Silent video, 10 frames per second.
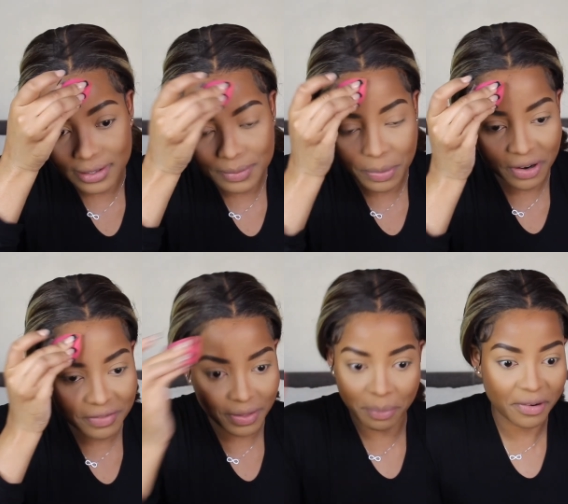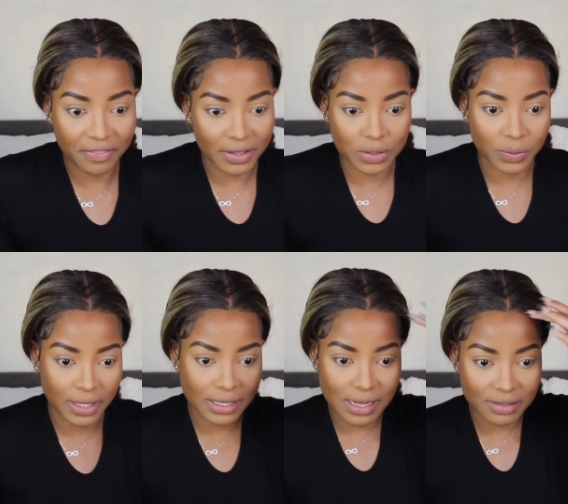It's perf the perfect way.
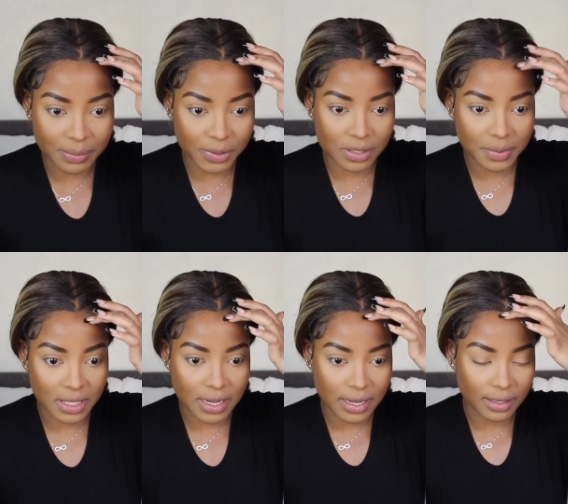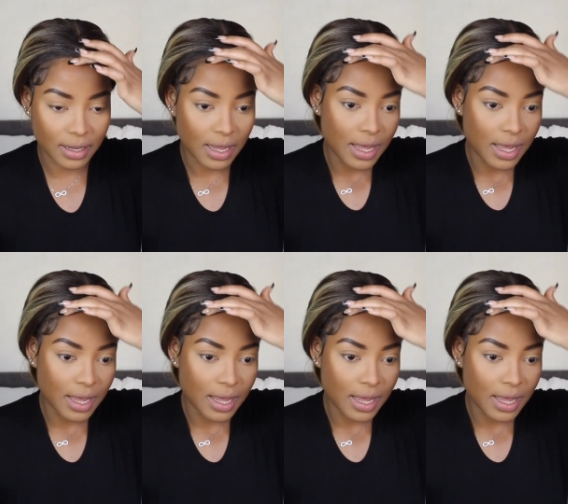That's how it's supposed to be done.